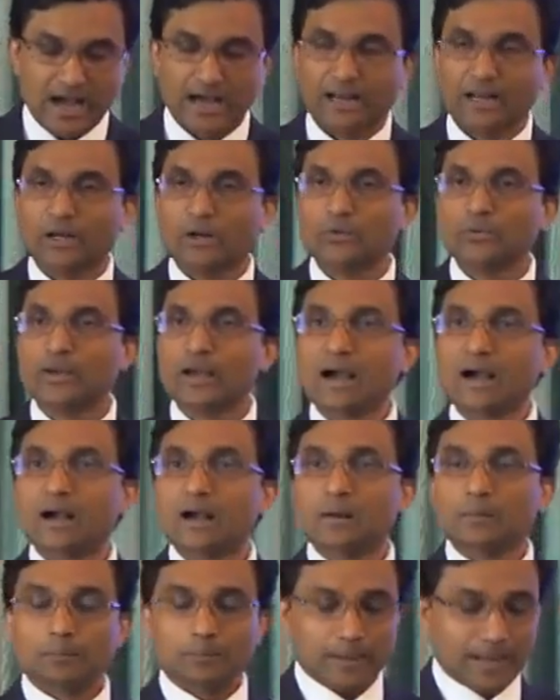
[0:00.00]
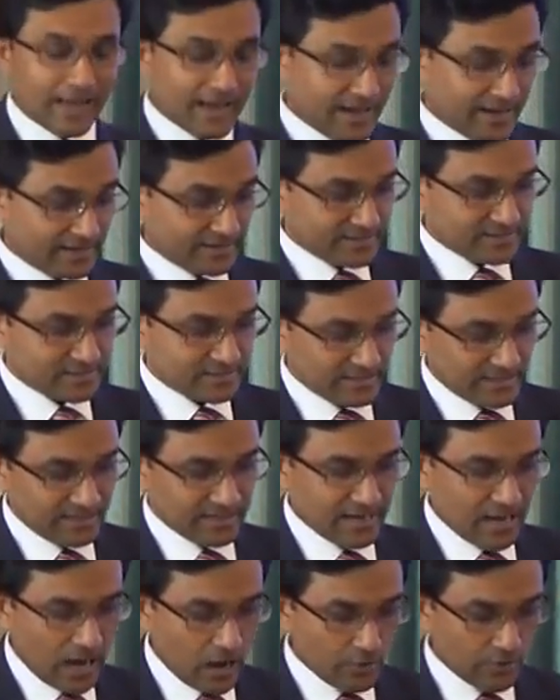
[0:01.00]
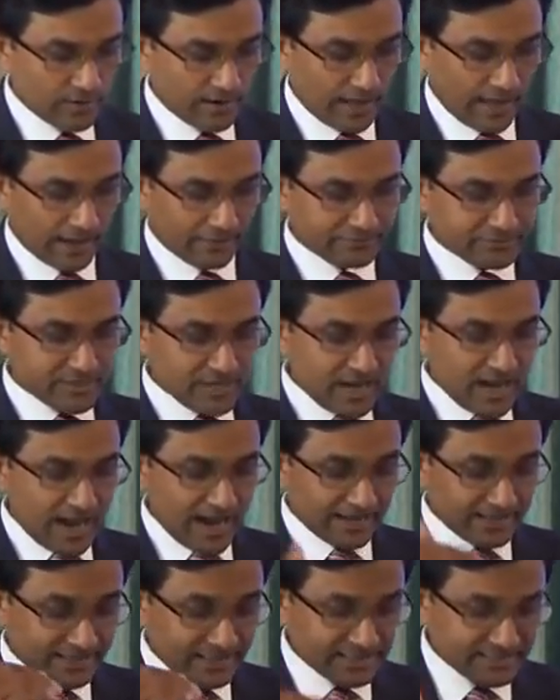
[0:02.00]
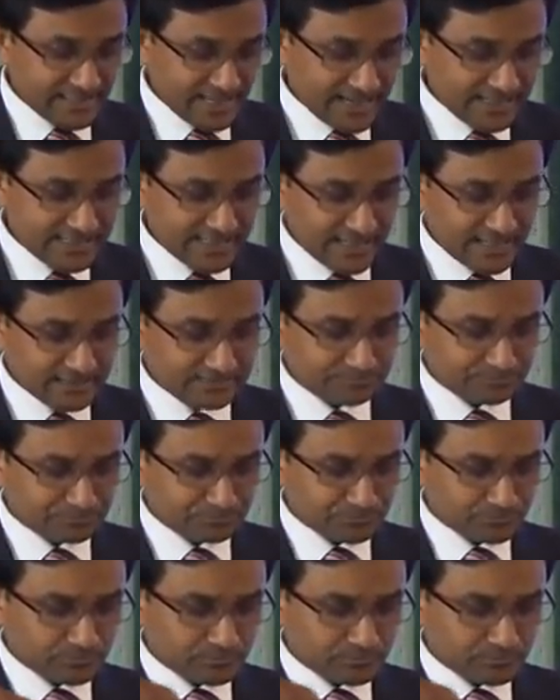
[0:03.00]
hallelujah plans in our lives. And He says that,